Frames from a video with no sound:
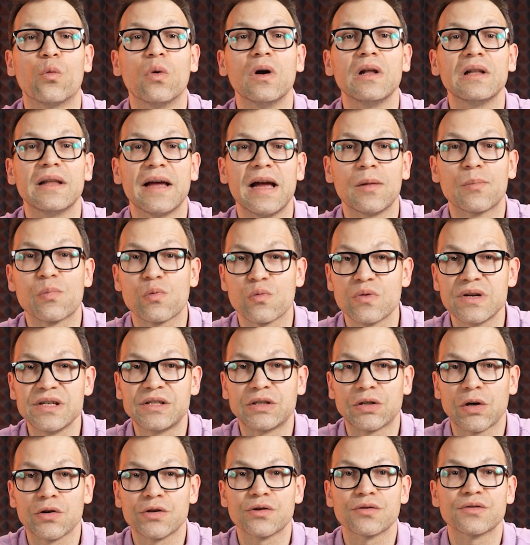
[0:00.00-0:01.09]
will help
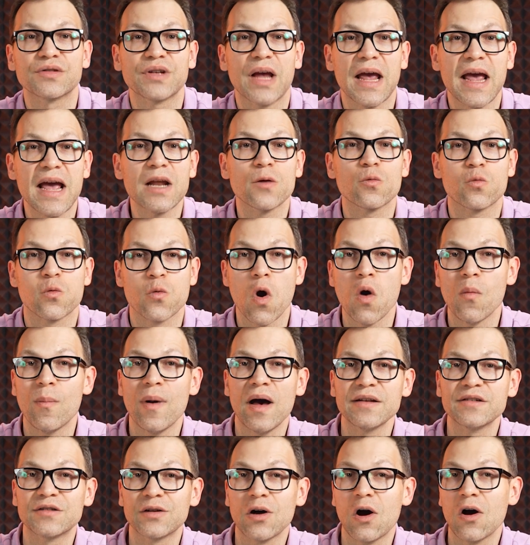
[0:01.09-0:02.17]
researchers and
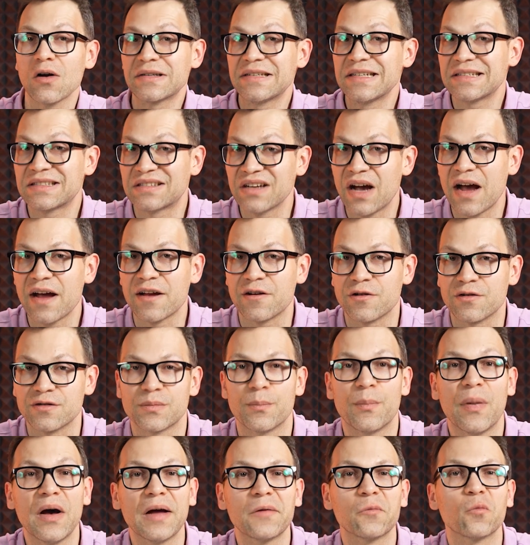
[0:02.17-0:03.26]
robot dog designers,
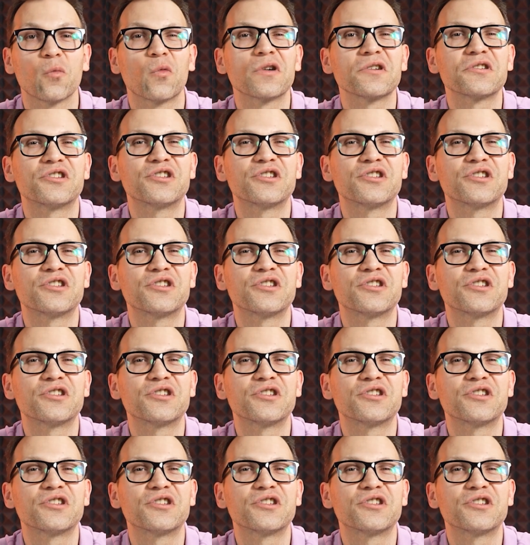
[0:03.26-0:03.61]
but we're